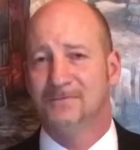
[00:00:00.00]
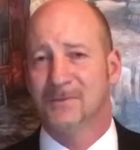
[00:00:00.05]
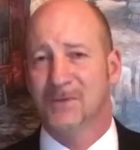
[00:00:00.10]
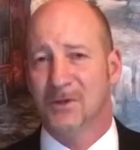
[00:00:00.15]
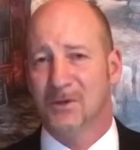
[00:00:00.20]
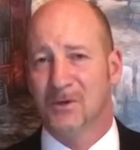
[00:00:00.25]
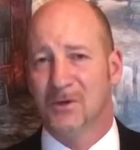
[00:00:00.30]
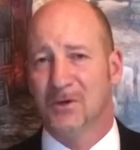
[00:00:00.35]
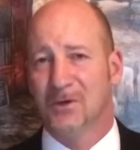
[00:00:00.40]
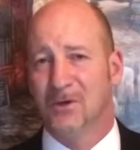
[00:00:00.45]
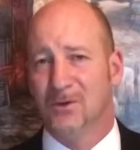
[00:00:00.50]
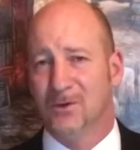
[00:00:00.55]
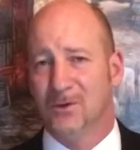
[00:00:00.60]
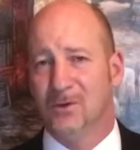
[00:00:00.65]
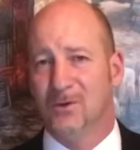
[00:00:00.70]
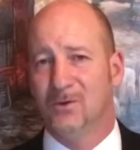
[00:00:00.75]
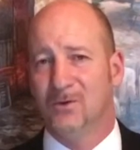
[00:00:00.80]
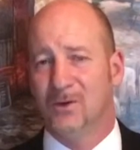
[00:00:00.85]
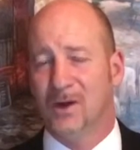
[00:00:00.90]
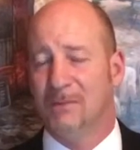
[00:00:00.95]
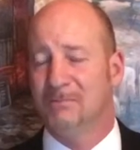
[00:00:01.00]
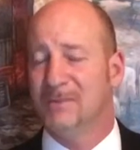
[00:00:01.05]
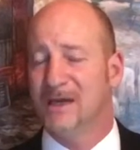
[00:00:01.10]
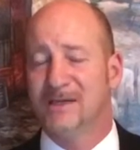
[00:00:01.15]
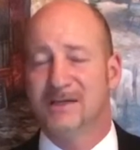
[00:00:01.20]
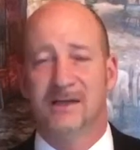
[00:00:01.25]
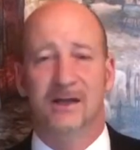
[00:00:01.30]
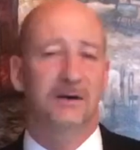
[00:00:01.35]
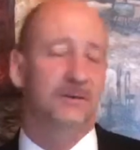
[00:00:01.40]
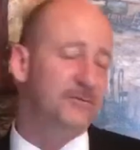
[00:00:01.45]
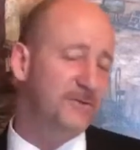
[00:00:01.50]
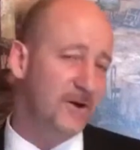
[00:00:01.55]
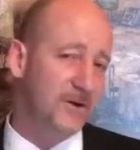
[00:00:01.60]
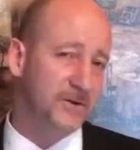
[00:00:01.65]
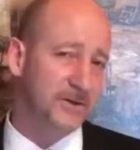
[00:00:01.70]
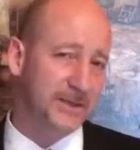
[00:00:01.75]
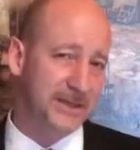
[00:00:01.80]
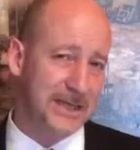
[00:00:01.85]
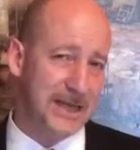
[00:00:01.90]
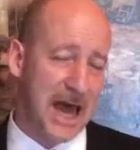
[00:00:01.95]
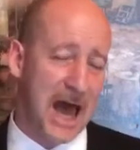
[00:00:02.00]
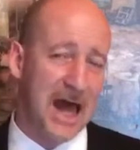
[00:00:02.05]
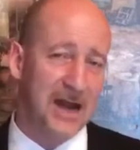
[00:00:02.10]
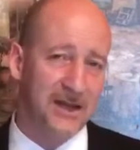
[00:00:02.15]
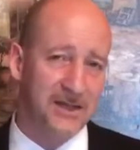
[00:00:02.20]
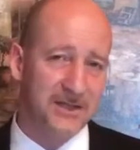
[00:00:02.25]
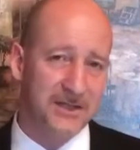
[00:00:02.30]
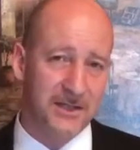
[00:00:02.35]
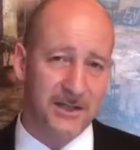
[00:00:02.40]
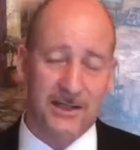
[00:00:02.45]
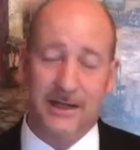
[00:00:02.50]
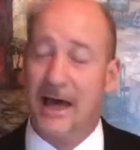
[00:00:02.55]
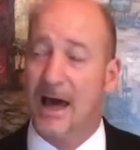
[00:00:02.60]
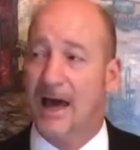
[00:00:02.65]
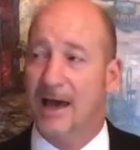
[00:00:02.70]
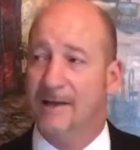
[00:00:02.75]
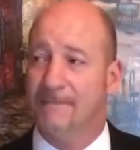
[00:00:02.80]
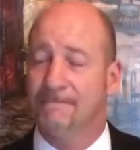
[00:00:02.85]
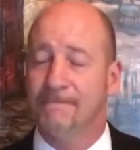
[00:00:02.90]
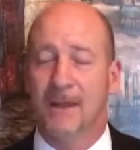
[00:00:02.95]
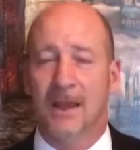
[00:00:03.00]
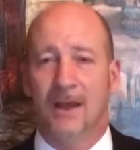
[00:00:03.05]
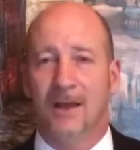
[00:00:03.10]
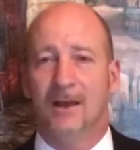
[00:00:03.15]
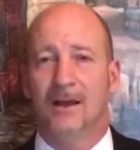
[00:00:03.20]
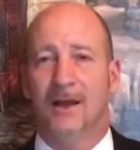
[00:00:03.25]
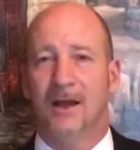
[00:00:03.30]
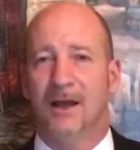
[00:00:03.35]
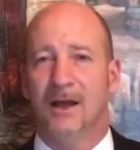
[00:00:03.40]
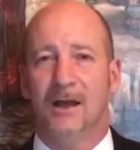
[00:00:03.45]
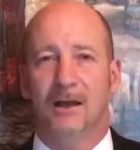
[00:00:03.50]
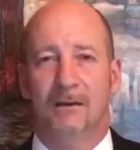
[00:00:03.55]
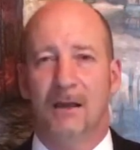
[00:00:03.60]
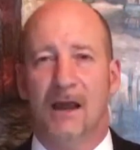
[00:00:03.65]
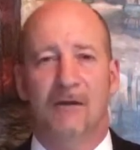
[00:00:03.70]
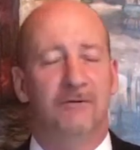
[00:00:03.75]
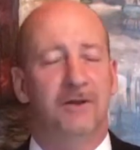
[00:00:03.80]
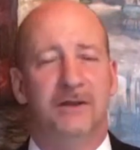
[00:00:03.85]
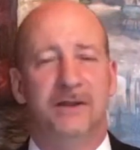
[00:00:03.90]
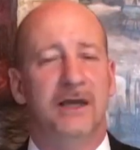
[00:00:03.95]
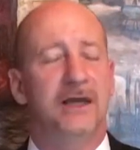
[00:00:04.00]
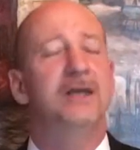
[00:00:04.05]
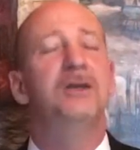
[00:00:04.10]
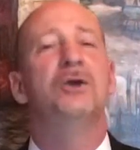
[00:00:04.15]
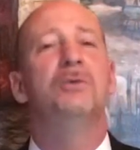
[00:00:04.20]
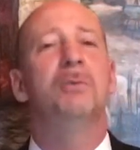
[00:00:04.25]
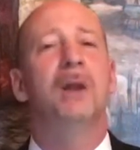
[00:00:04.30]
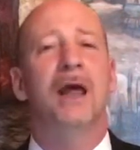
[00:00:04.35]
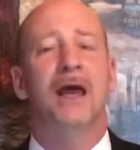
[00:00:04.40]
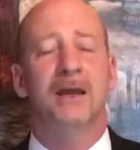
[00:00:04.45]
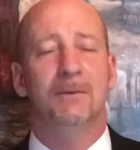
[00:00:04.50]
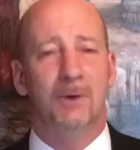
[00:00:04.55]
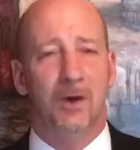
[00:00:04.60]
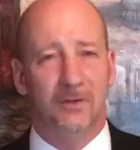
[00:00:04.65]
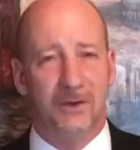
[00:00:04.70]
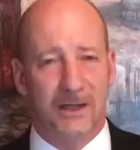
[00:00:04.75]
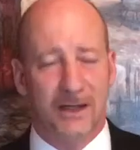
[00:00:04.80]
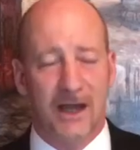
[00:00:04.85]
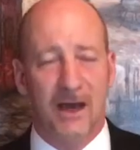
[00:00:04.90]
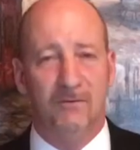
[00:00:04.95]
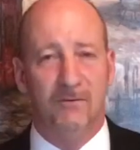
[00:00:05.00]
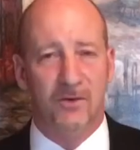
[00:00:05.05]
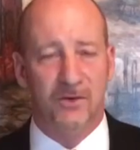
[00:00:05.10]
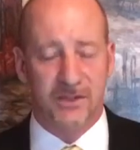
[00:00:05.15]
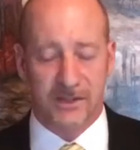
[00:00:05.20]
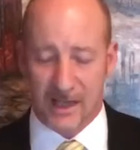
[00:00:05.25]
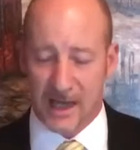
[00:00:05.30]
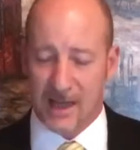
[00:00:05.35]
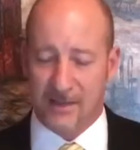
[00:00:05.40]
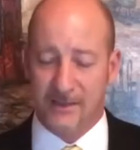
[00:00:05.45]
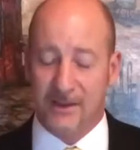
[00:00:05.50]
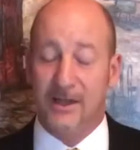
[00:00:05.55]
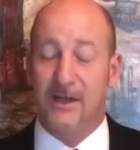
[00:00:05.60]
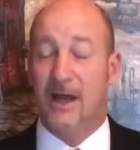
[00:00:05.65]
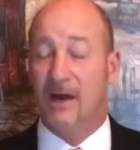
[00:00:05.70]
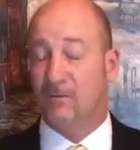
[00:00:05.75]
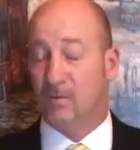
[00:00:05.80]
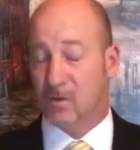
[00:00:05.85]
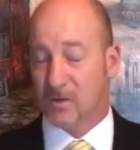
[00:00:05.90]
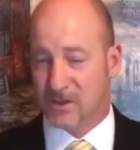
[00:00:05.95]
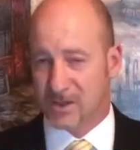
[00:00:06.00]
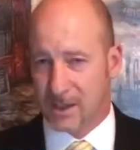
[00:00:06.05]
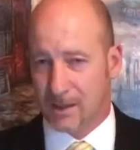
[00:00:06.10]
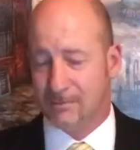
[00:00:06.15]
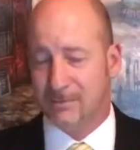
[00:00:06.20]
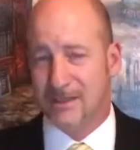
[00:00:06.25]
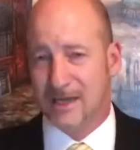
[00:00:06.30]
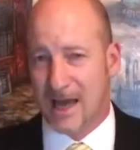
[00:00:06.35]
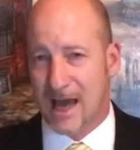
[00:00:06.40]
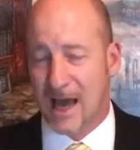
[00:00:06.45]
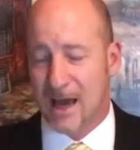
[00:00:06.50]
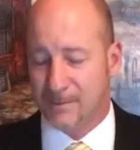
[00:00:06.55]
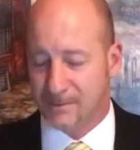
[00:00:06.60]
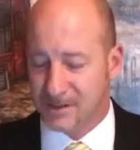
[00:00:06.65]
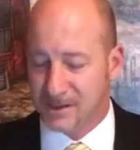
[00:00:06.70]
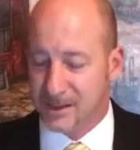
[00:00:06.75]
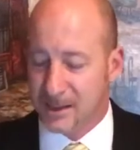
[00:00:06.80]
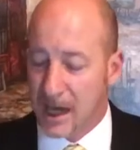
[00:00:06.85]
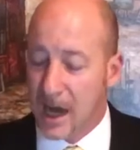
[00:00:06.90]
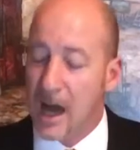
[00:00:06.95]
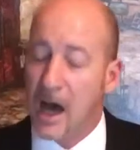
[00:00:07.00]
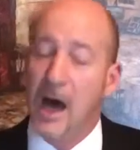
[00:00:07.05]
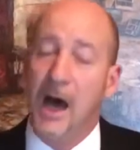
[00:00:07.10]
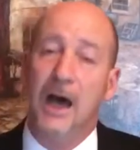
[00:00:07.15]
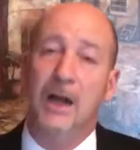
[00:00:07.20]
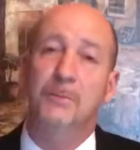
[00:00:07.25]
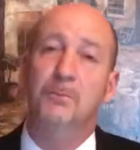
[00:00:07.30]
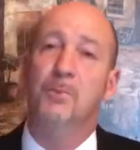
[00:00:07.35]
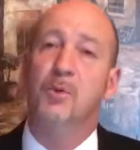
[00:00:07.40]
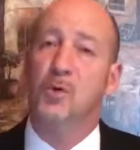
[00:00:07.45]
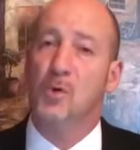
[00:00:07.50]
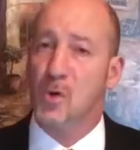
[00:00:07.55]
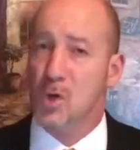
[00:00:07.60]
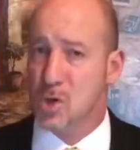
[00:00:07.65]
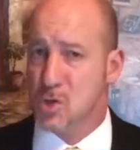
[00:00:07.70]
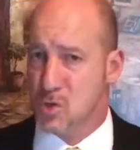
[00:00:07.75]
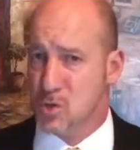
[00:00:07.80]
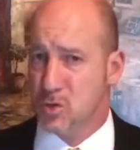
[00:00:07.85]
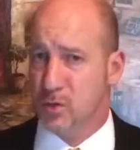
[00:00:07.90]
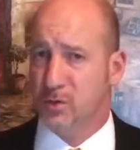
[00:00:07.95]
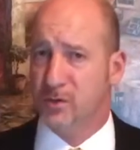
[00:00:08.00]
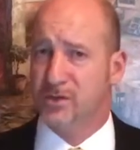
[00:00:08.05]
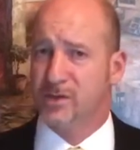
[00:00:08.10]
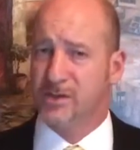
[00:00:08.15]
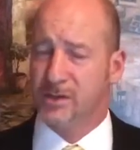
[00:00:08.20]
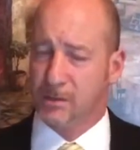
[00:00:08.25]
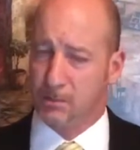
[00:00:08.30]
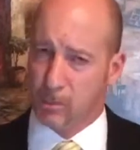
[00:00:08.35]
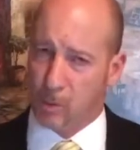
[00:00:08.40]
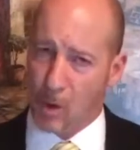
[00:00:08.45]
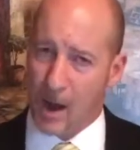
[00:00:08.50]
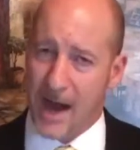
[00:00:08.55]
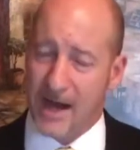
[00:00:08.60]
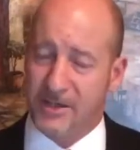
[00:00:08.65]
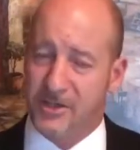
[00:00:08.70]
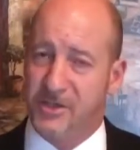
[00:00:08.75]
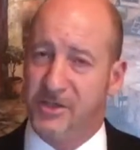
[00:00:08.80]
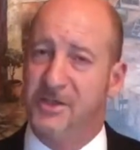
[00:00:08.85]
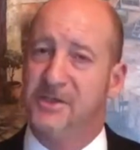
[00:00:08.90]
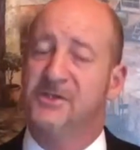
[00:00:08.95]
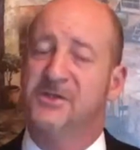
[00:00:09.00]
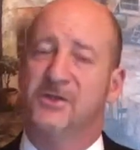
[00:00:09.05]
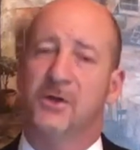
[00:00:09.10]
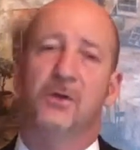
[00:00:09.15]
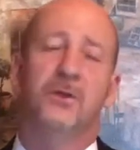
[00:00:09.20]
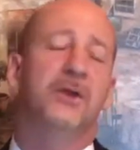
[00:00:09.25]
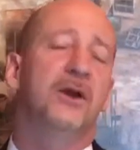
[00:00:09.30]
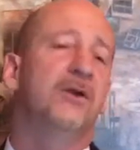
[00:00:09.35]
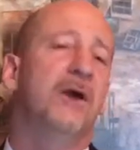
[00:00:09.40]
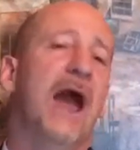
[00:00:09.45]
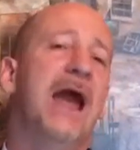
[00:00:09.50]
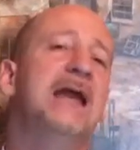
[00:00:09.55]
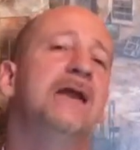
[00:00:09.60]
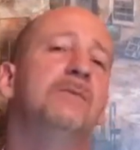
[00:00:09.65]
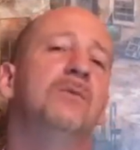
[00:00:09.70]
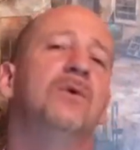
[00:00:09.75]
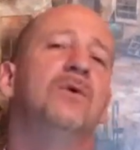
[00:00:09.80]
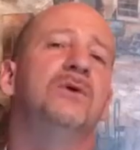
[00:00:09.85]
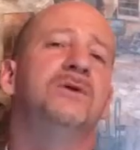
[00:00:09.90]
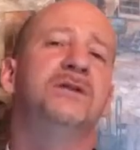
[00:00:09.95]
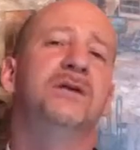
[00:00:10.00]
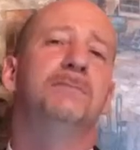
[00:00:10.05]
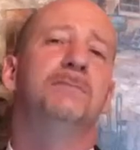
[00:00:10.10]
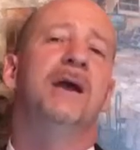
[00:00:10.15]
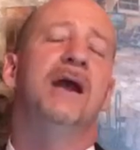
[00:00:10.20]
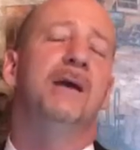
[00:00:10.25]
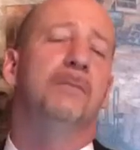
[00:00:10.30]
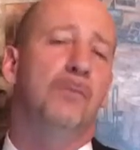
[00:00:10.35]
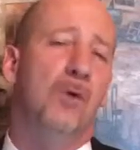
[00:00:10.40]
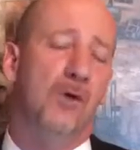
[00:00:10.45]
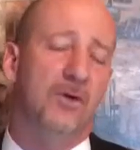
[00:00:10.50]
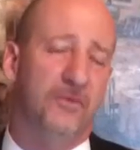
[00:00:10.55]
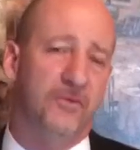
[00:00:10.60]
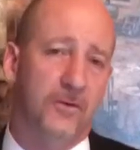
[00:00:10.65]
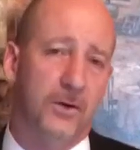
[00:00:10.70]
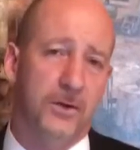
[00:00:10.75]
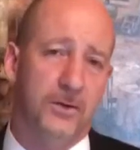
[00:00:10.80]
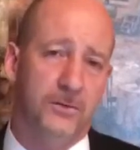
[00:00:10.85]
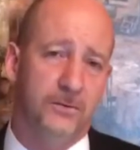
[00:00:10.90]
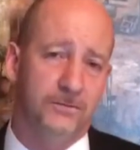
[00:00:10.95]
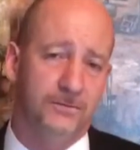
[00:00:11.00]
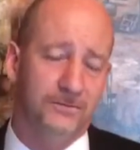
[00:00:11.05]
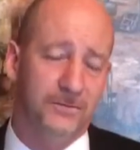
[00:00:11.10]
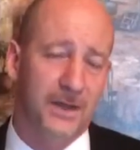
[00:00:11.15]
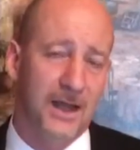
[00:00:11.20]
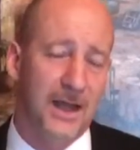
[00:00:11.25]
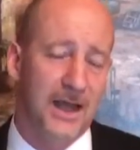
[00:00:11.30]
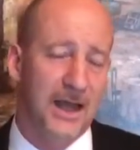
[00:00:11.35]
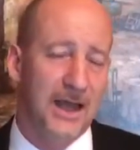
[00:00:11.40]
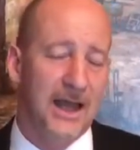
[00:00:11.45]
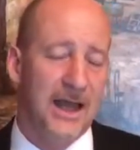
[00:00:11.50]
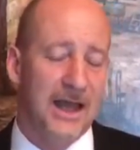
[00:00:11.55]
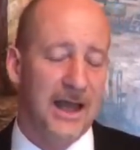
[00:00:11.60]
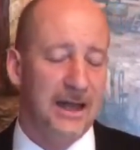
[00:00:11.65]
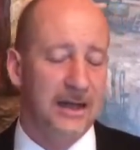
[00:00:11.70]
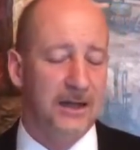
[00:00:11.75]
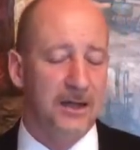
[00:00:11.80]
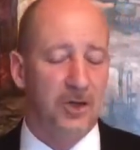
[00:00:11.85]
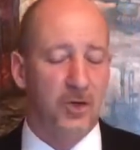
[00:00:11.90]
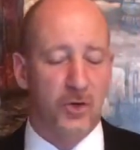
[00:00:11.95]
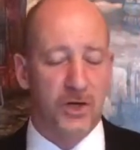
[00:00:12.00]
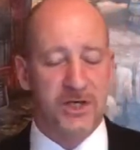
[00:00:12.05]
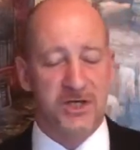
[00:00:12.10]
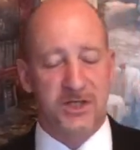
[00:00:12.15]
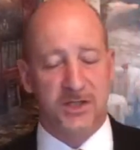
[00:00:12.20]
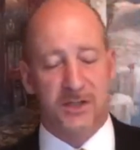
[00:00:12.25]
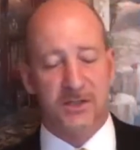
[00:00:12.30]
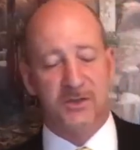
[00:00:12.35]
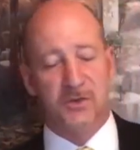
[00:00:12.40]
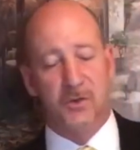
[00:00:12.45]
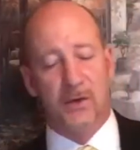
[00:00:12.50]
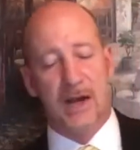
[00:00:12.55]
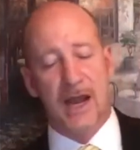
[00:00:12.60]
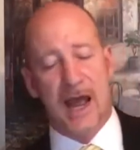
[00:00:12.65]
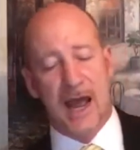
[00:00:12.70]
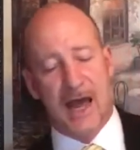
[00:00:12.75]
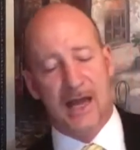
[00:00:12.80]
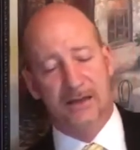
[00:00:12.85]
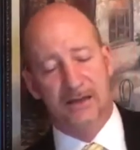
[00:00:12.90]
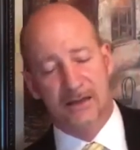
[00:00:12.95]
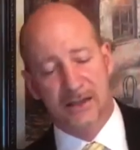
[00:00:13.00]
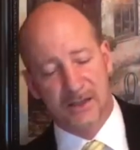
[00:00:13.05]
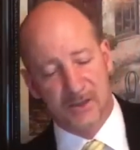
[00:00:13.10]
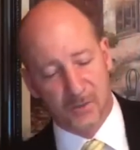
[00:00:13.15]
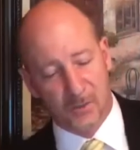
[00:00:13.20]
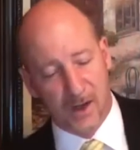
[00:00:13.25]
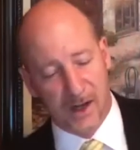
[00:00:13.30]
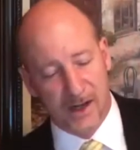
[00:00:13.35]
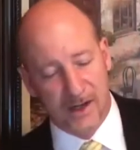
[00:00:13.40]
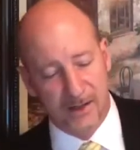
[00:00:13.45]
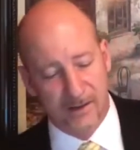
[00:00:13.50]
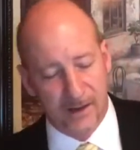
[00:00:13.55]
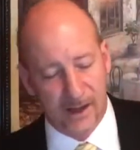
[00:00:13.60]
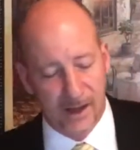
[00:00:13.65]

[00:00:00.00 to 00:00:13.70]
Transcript: Oh, I'm messing up folks' theology tonight. Uh, everything you blame on the devil is not the devil. Sometimes God prunes the branches so they're able to bear more fruit. And Christians react this way.